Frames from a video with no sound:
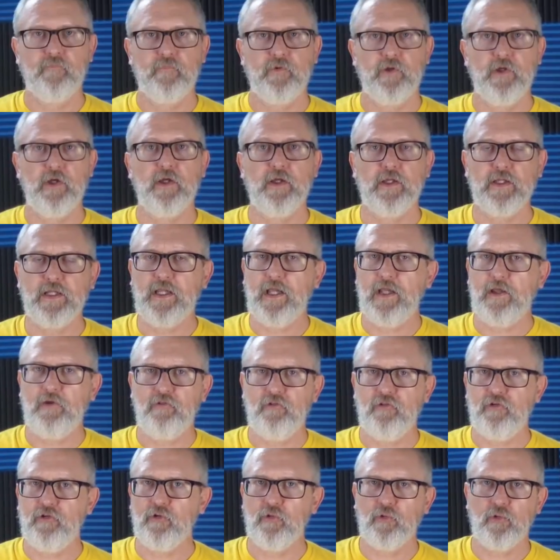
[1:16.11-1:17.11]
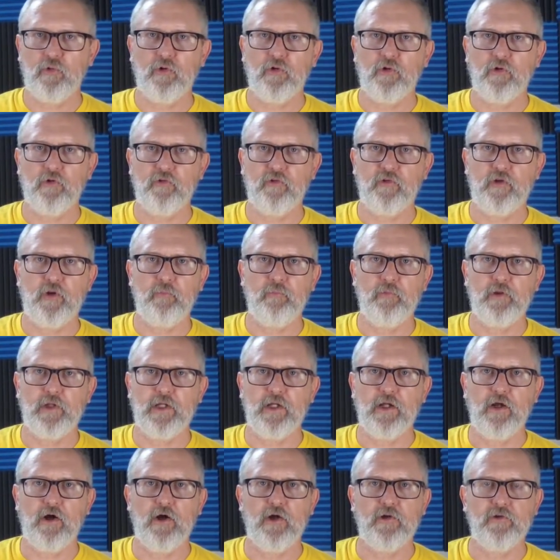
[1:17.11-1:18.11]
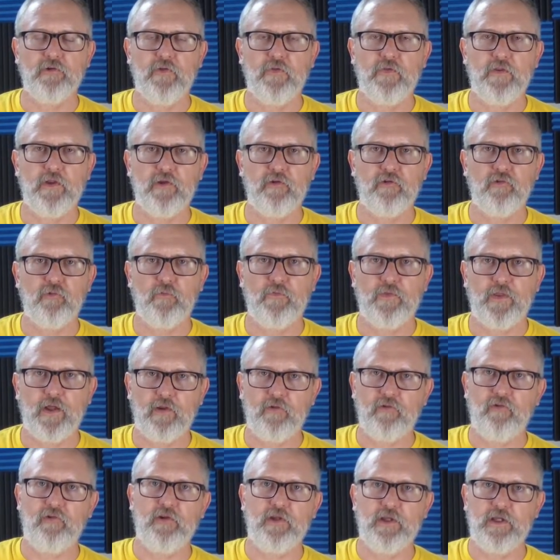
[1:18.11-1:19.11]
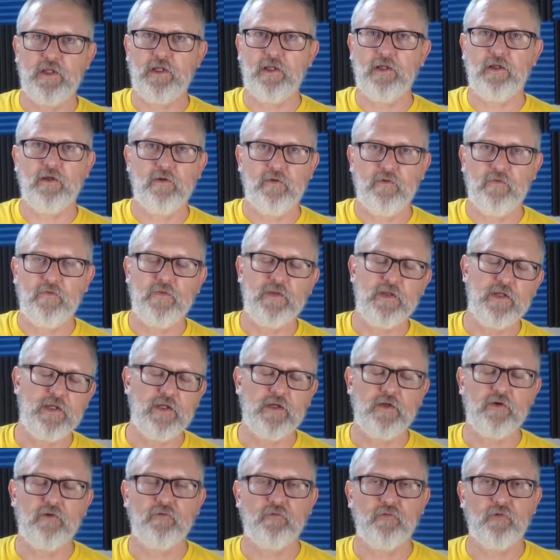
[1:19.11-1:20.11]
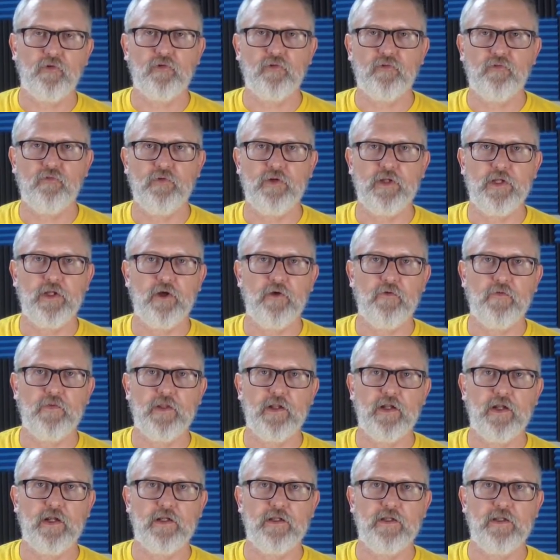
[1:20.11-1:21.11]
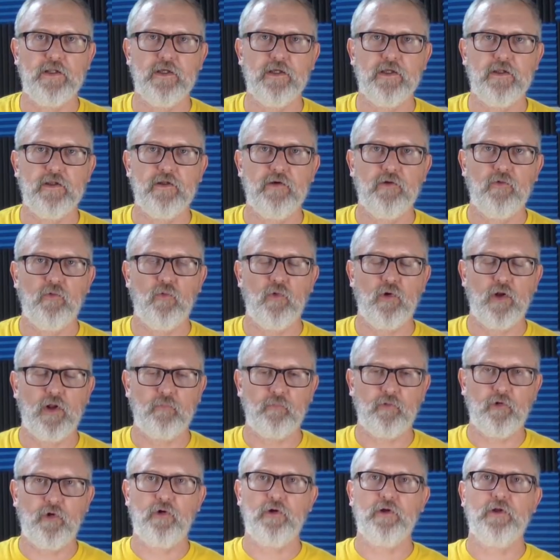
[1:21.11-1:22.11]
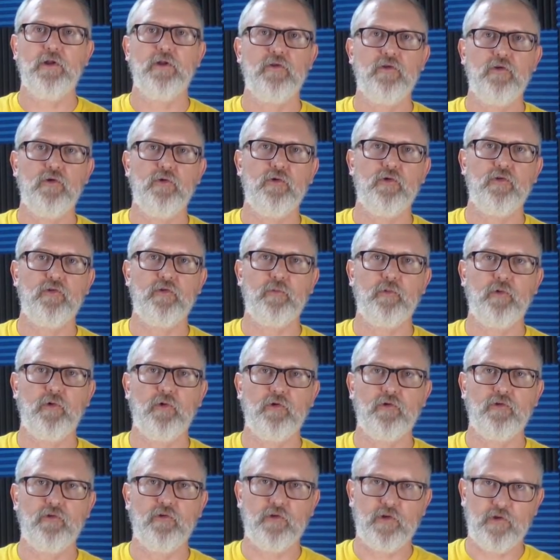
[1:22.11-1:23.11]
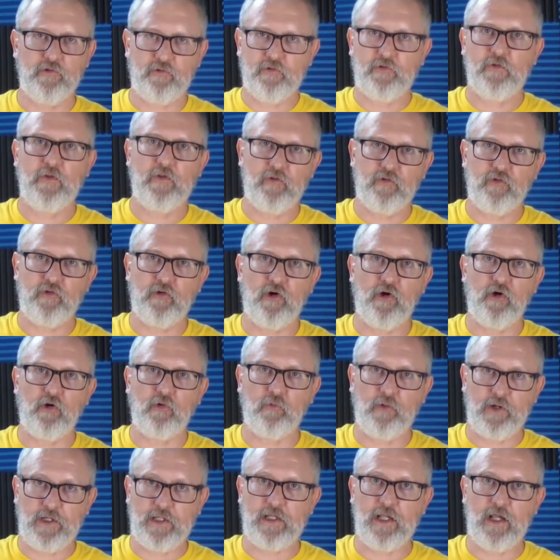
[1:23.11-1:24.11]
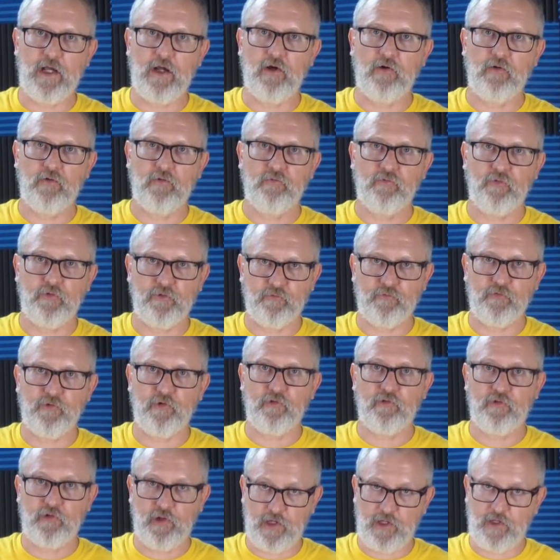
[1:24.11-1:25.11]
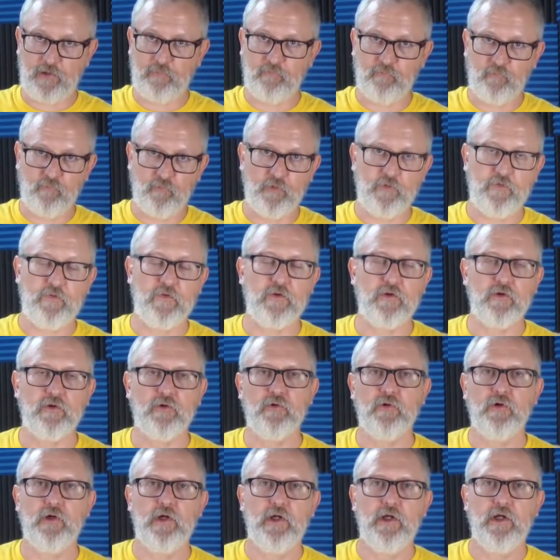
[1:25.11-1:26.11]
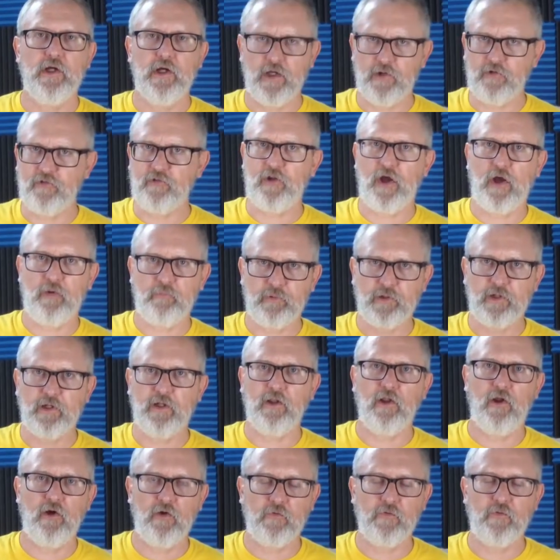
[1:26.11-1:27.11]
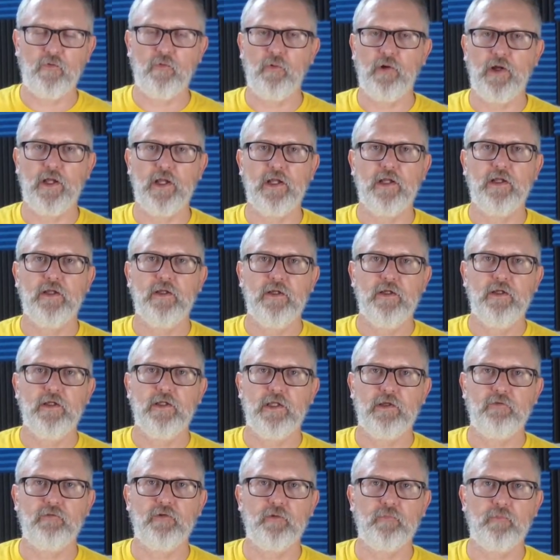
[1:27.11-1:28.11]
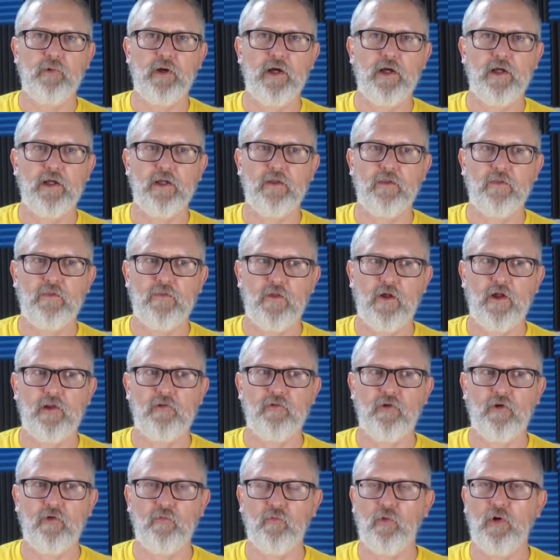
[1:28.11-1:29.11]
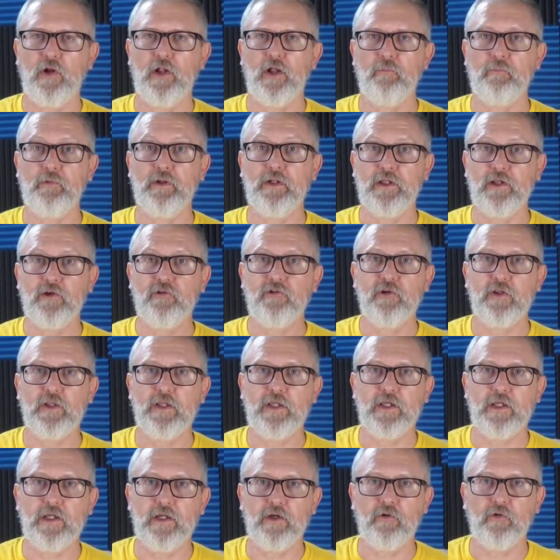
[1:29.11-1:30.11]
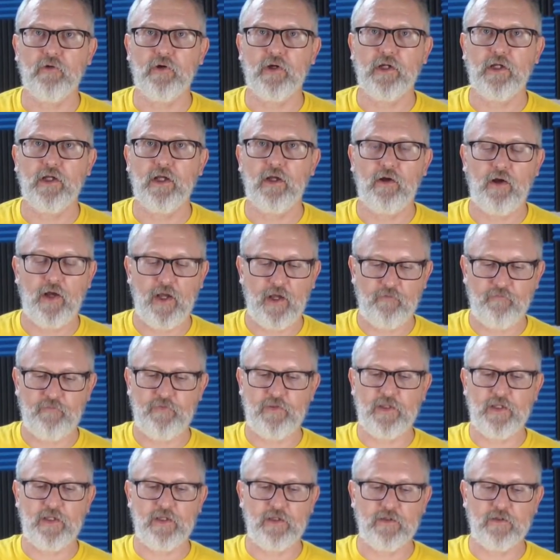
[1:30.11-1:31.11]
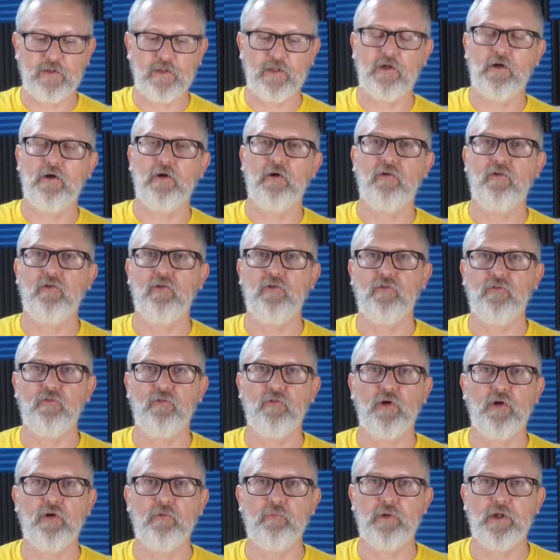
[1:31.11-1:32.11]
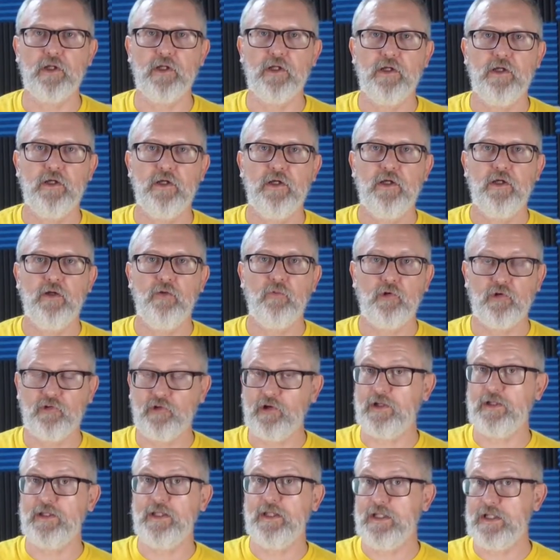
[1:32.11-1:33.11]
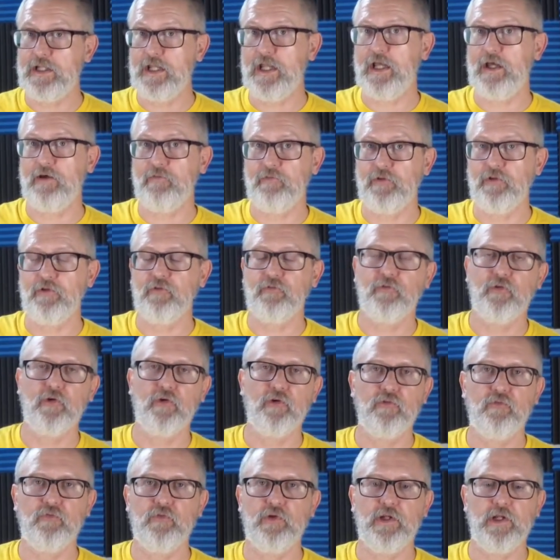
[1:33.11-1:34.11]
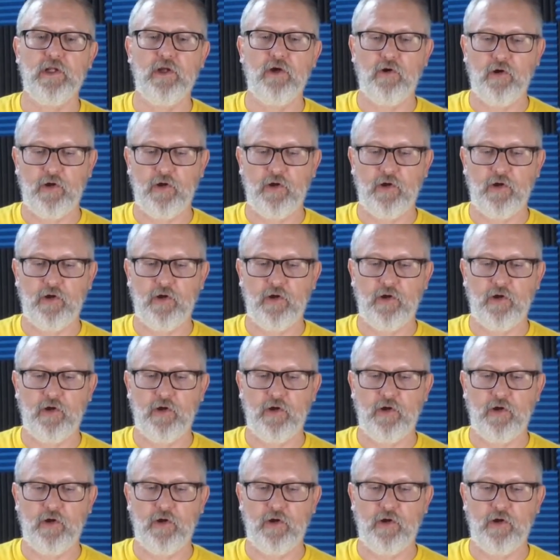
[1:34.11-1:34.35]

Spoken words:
In case you're stumbling onto this without seeing the first video that I did, what I'm going to do is I'm going to listen to this song right now for the first time with you, stopping along the way, giving my thoughts on what I'm initially hearing. I'll have the lyrics in front of me, which I didn't have in the first video.